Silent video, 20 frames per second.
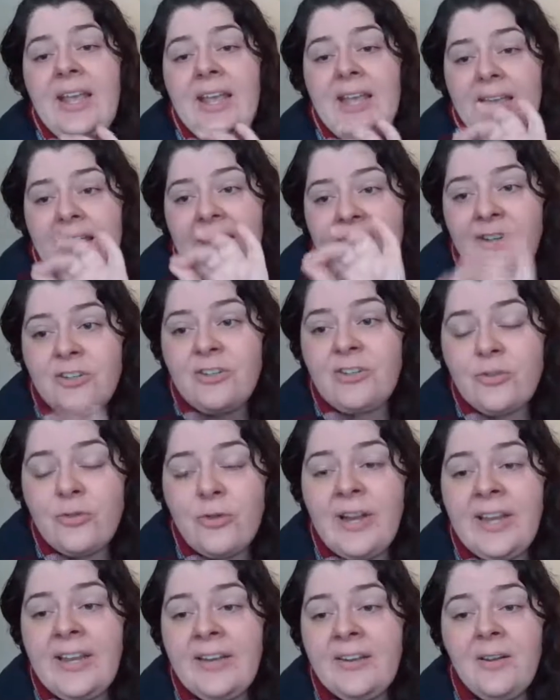and
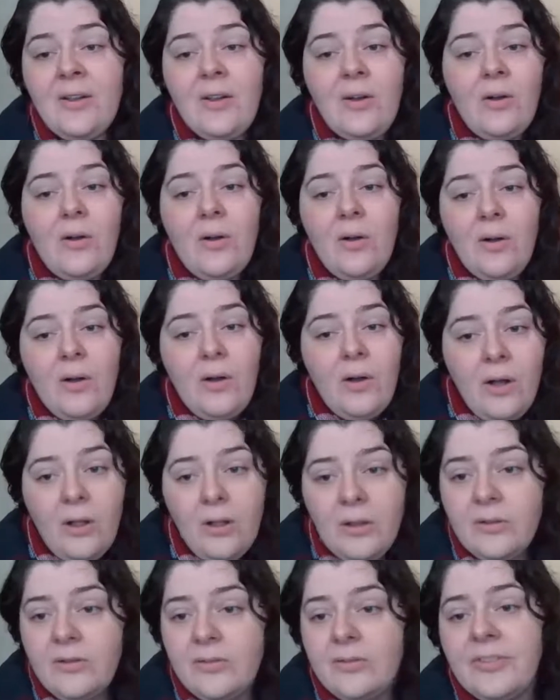train
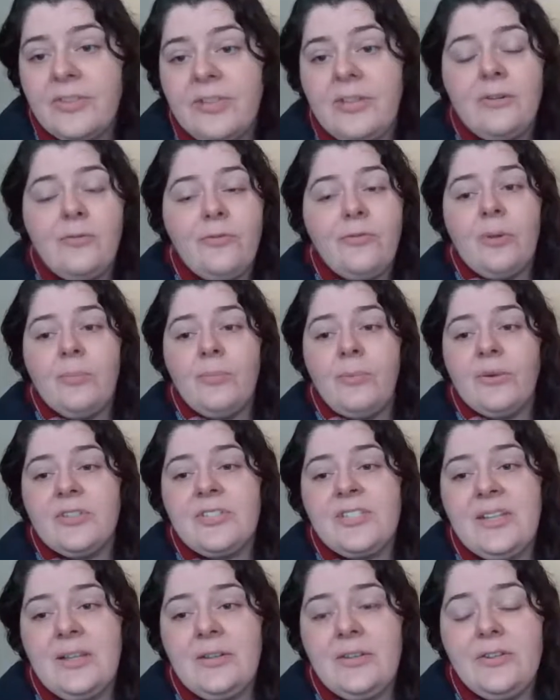all of the uniformed
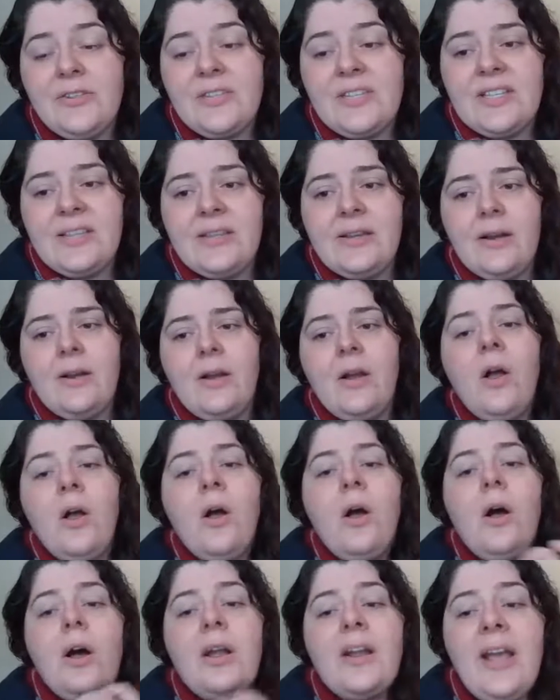personnel you see there
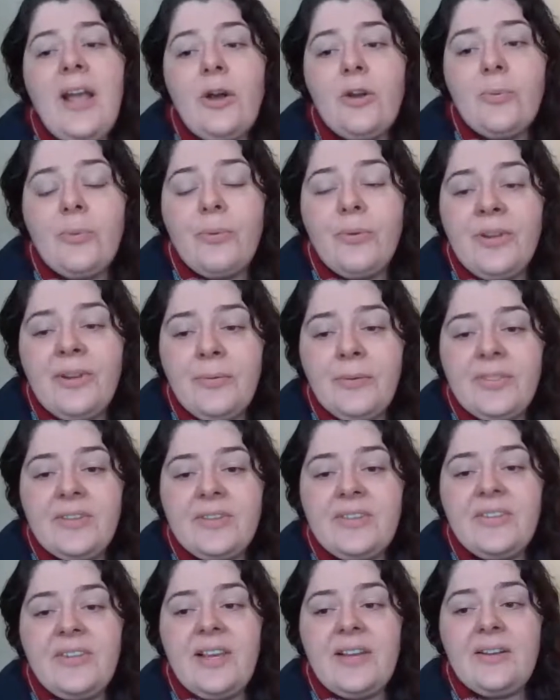on how to print with
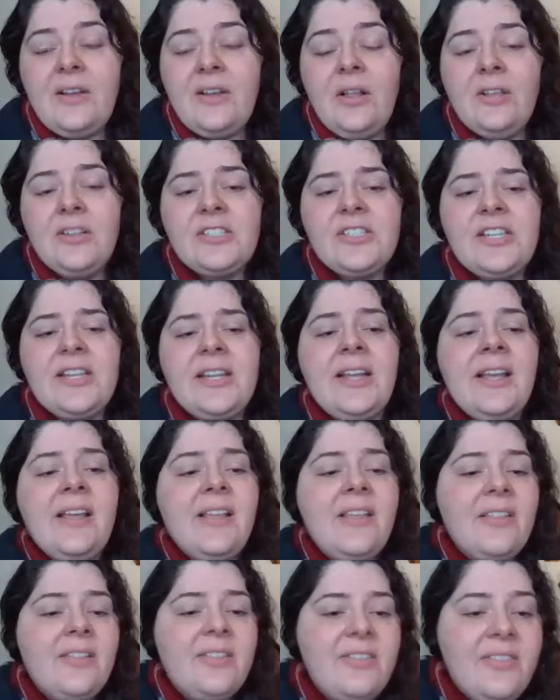this technology.
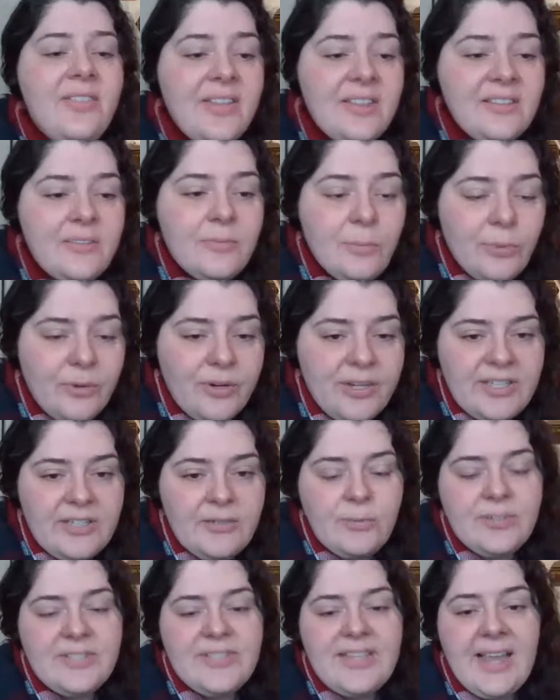This
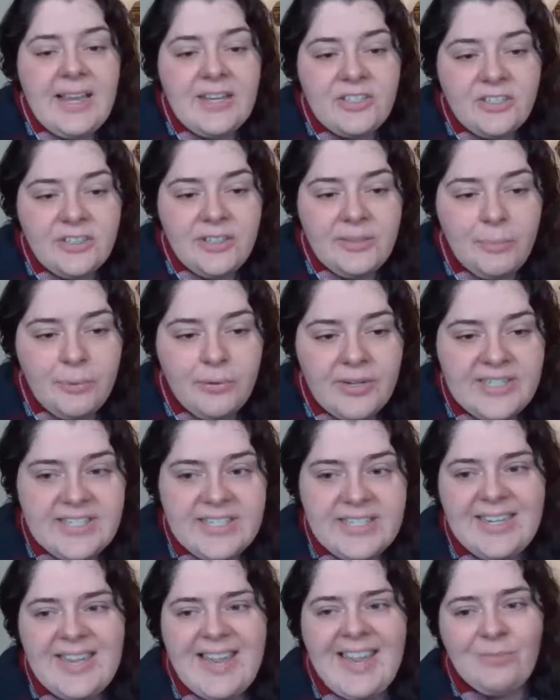bridge was actually
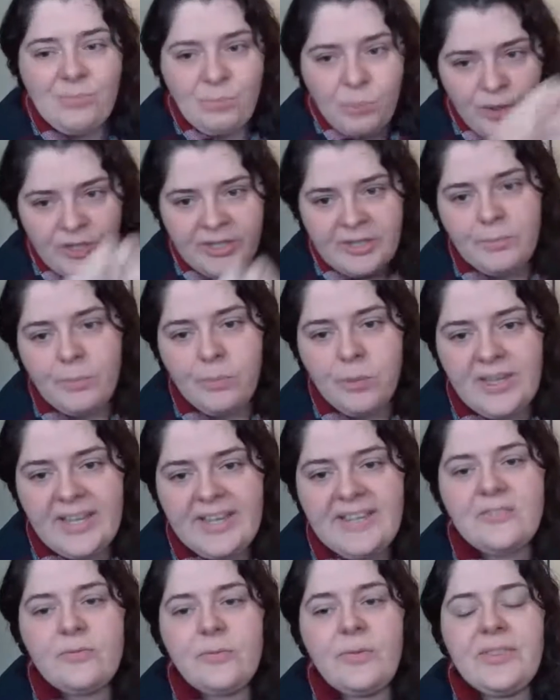printed and put in
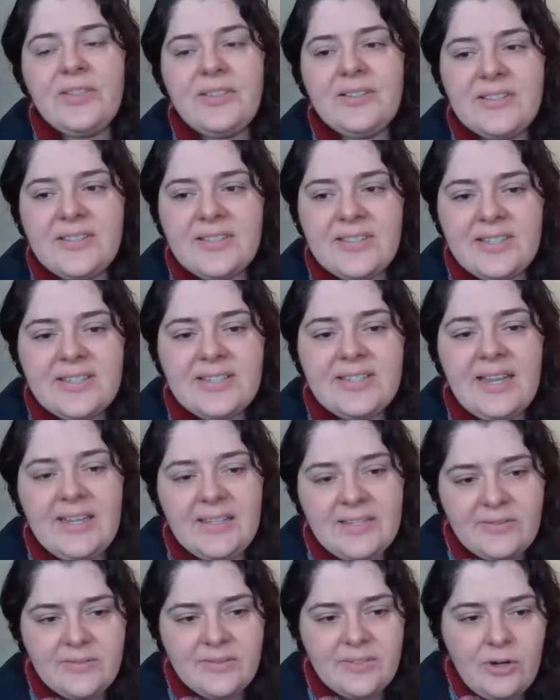place within 6
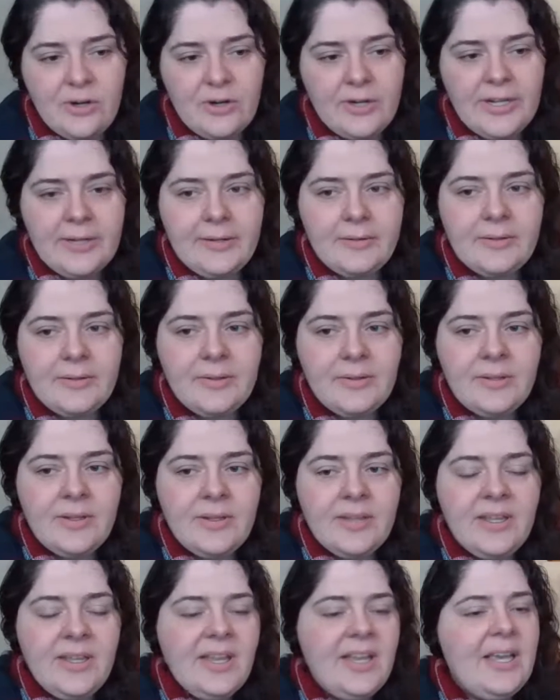days of starting.
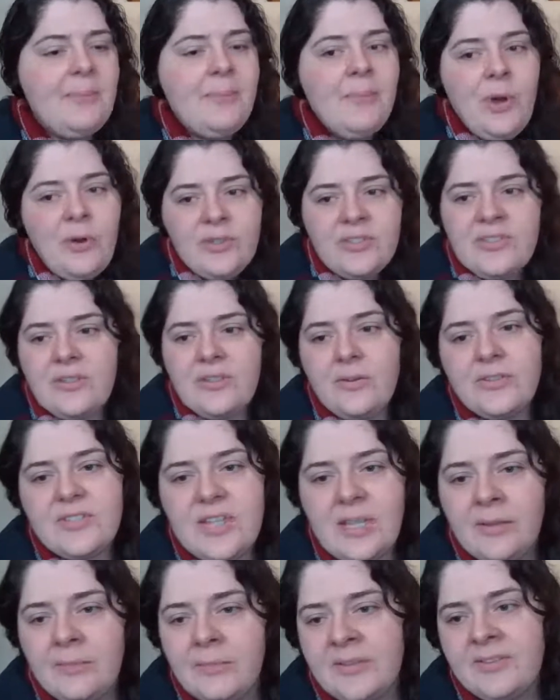And most of
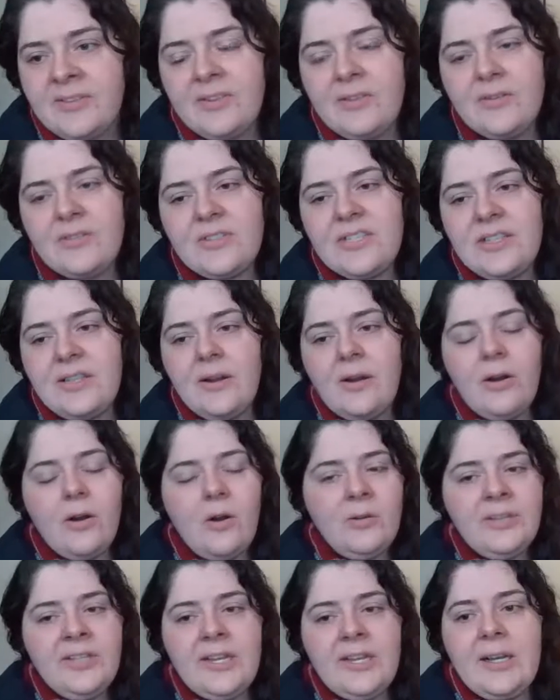those elements that you see there
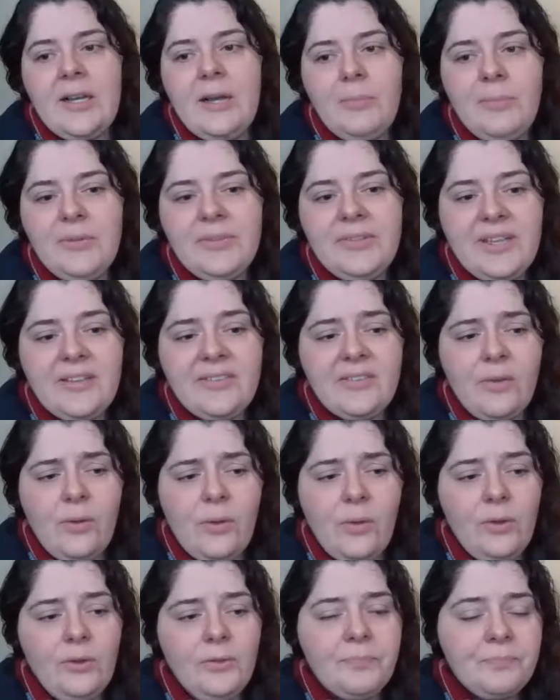are only a couple days
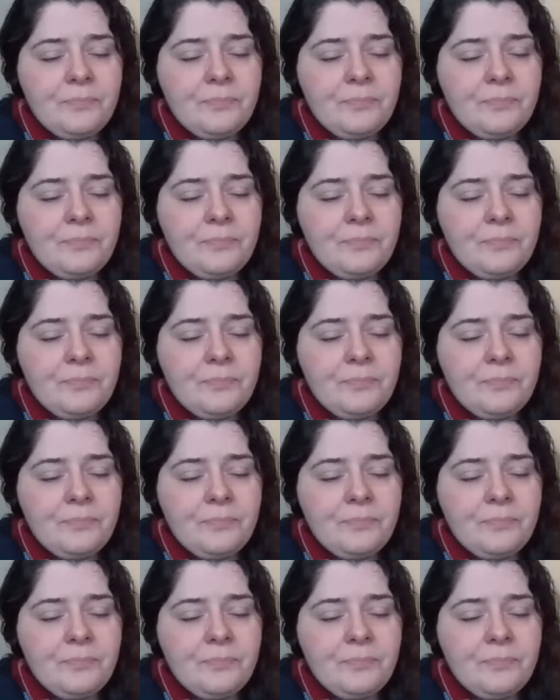old.